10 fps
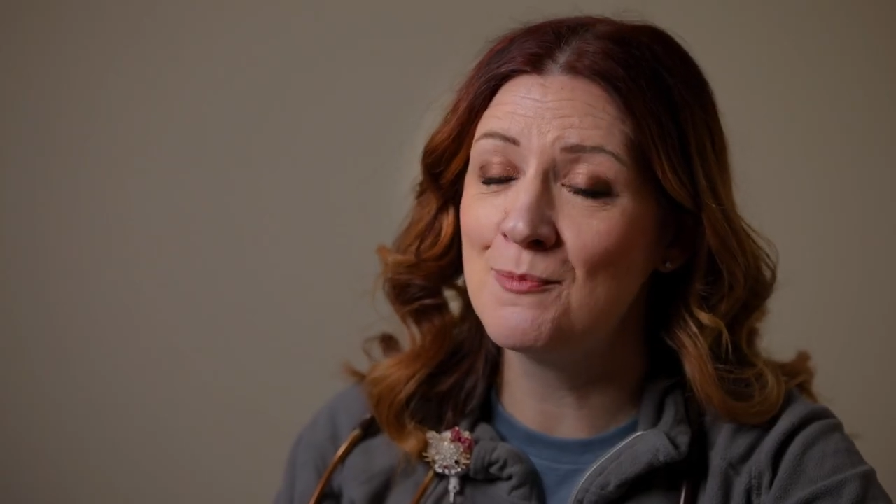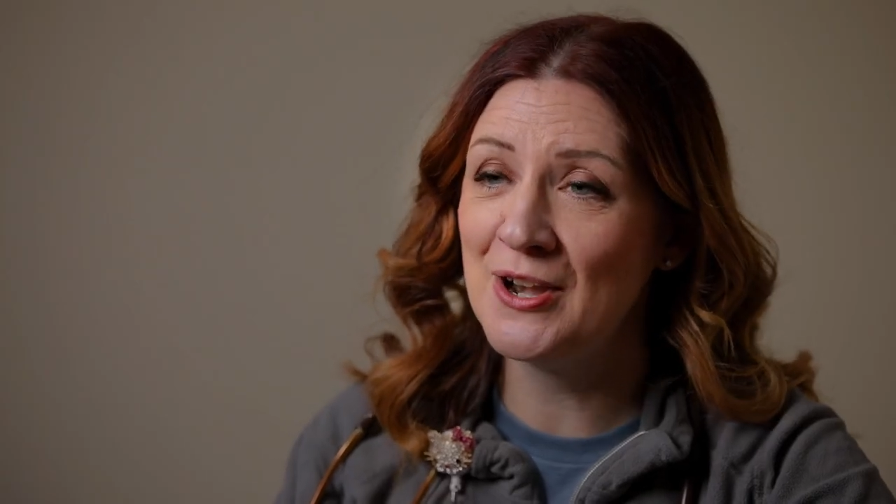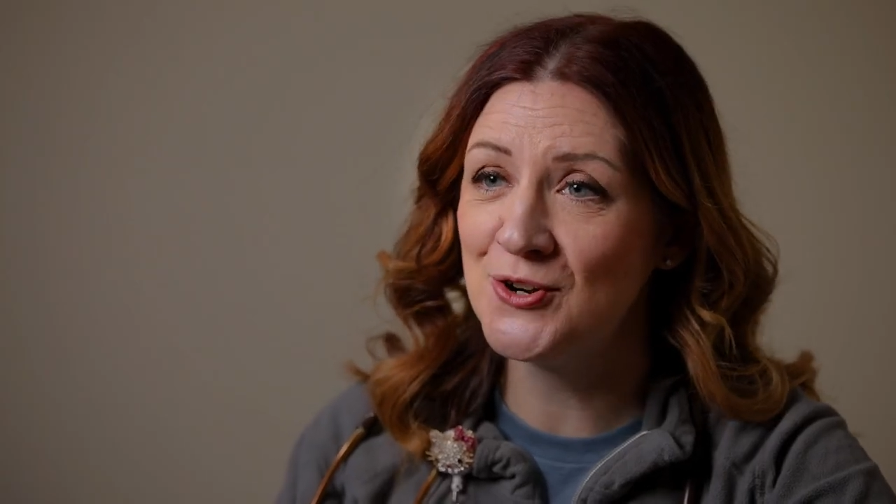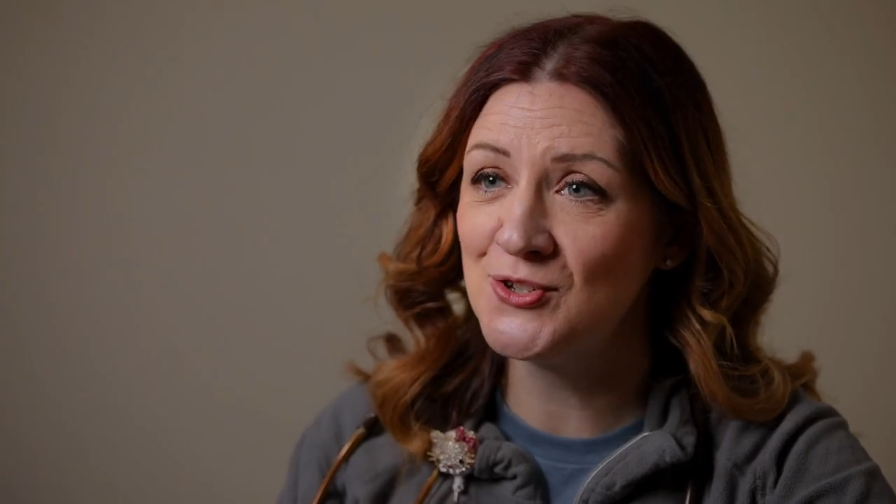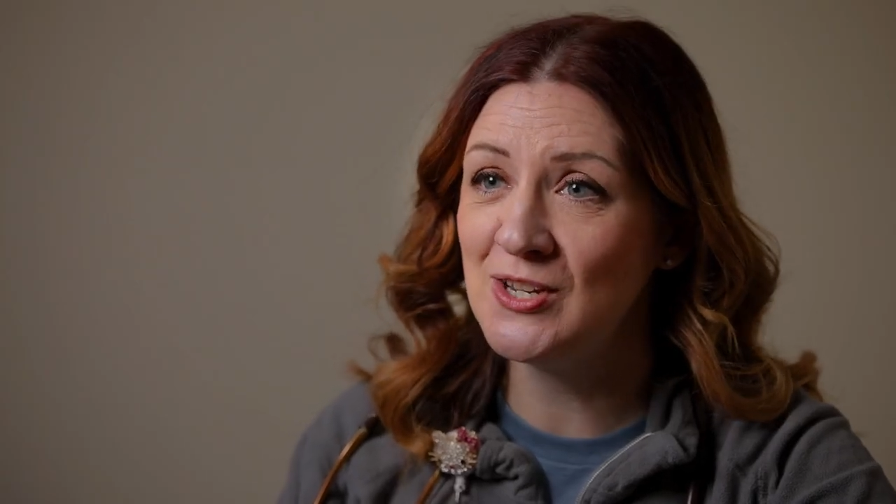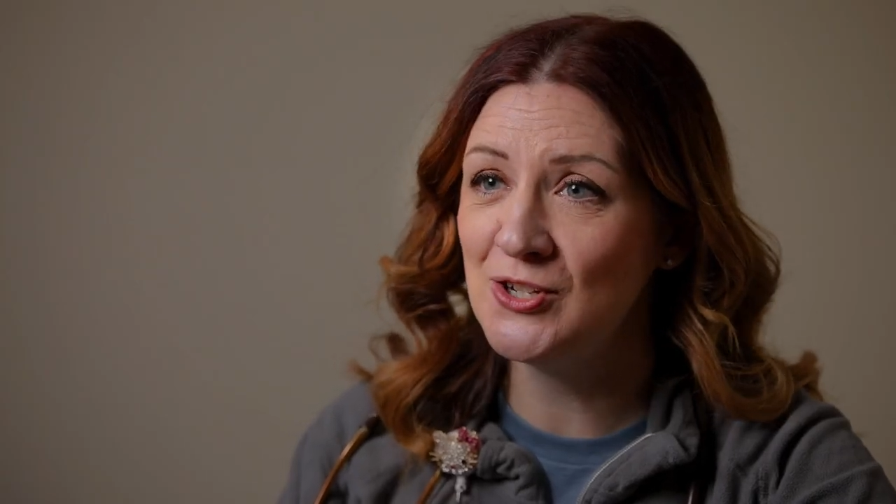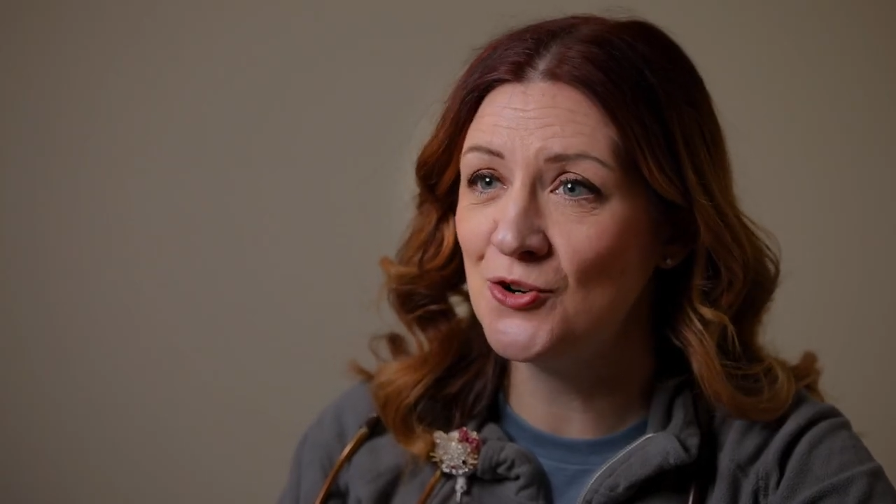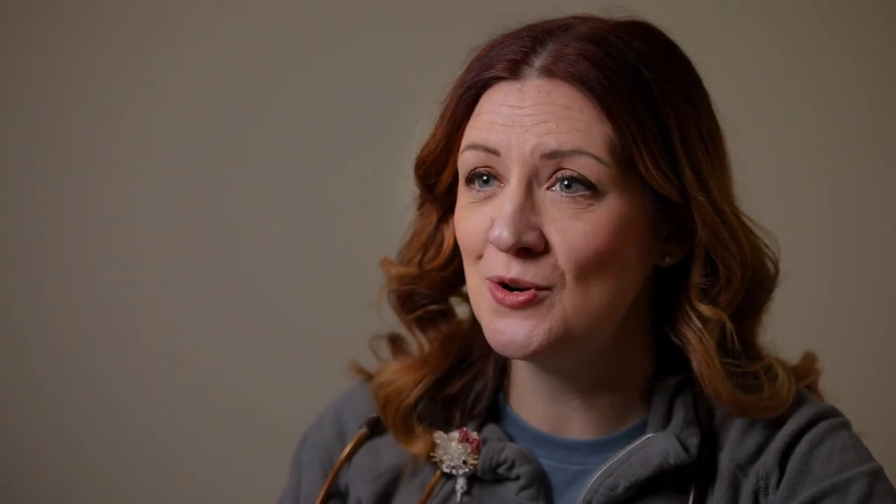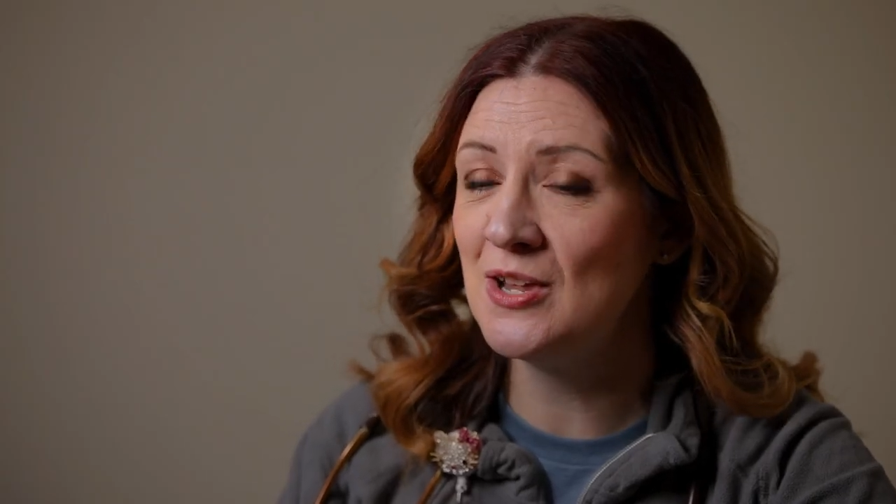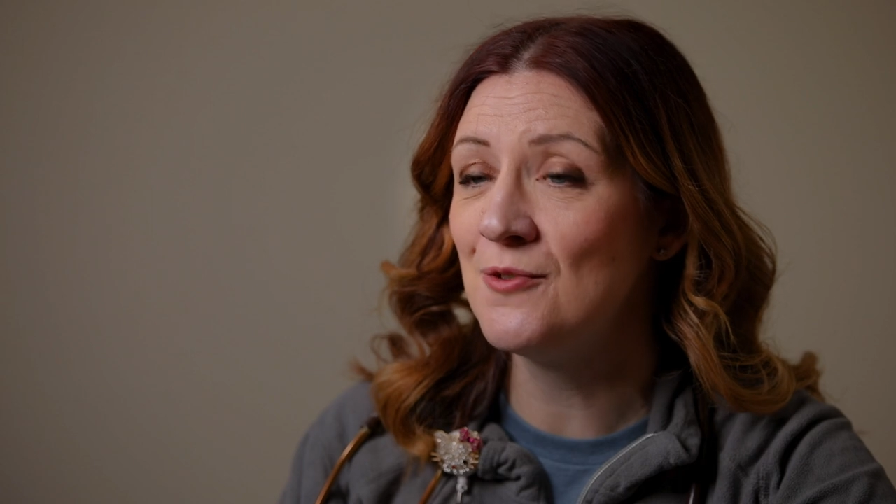with my nursing
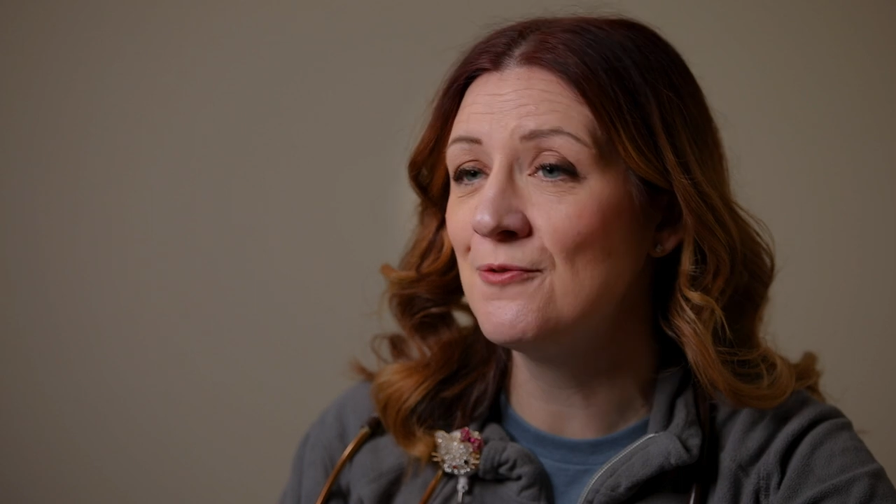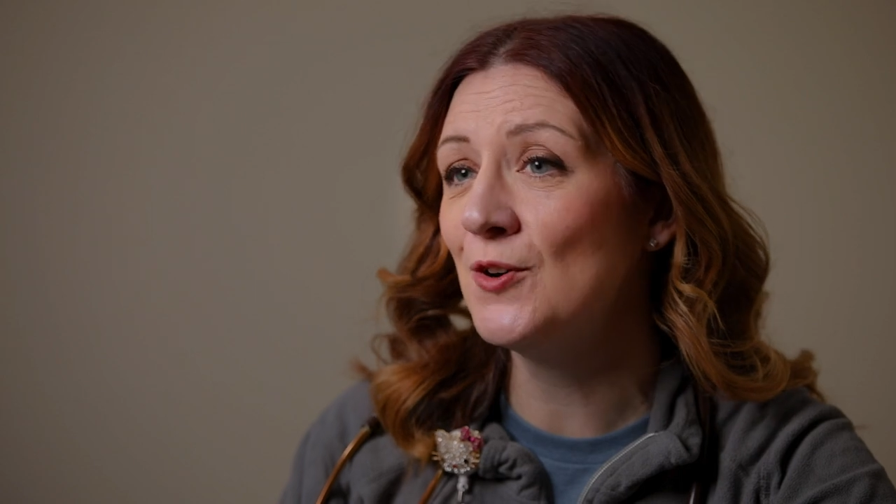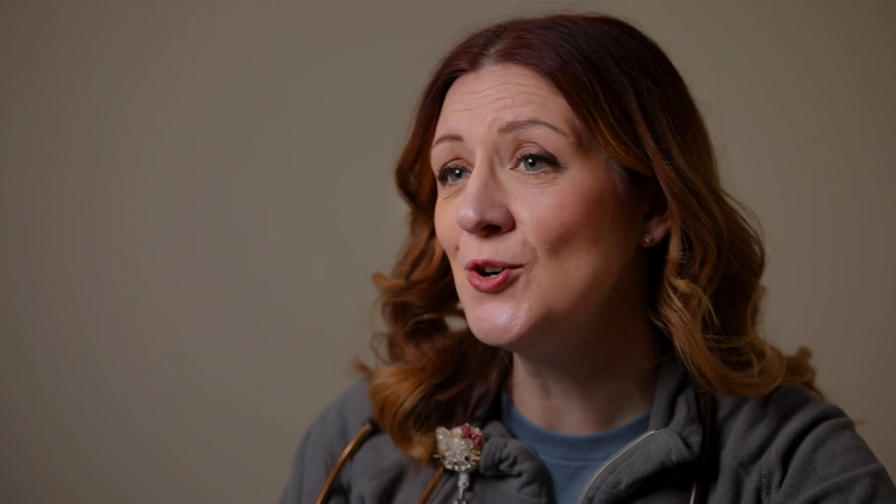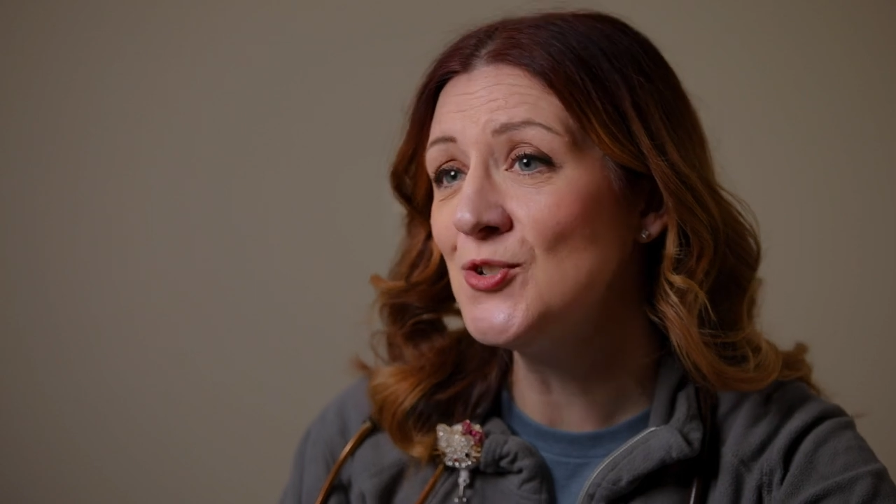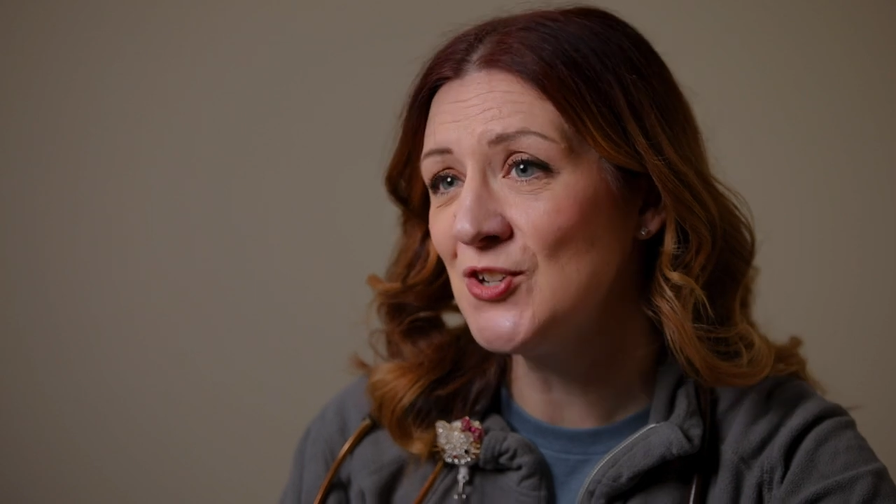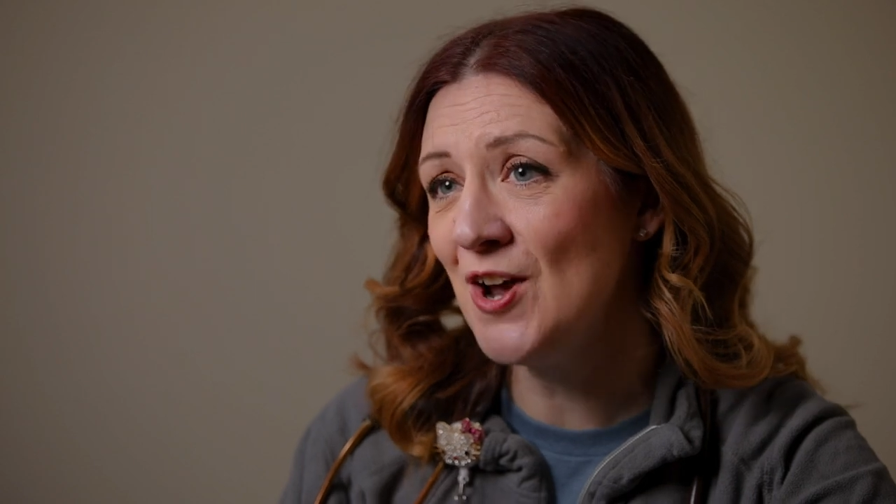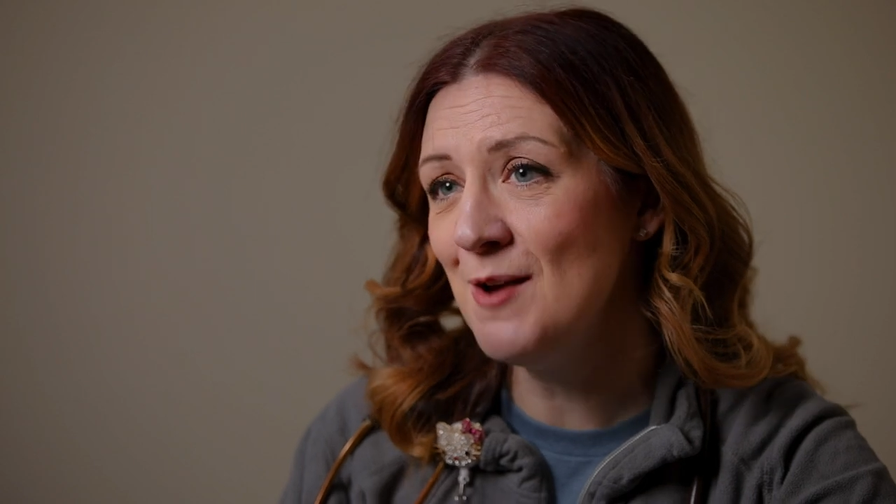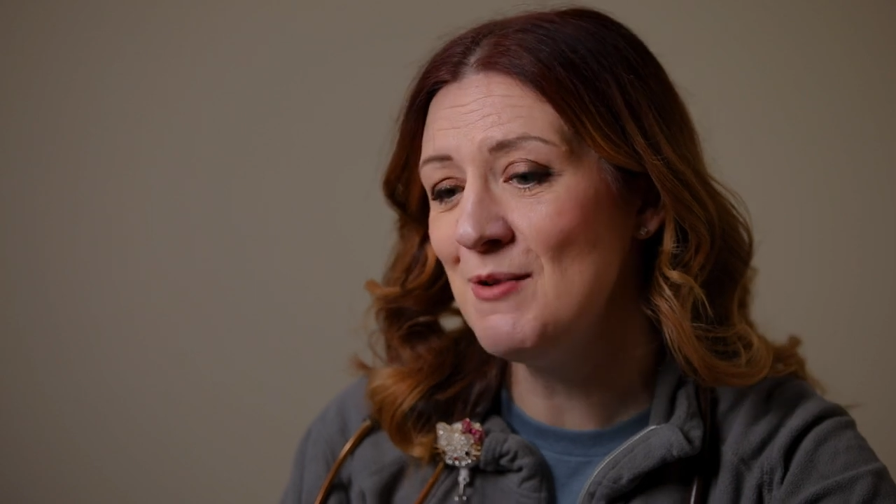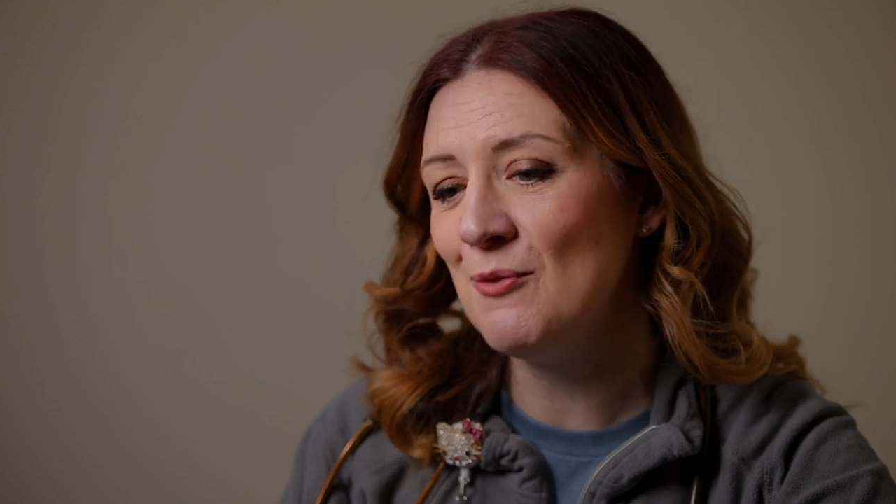degree the first time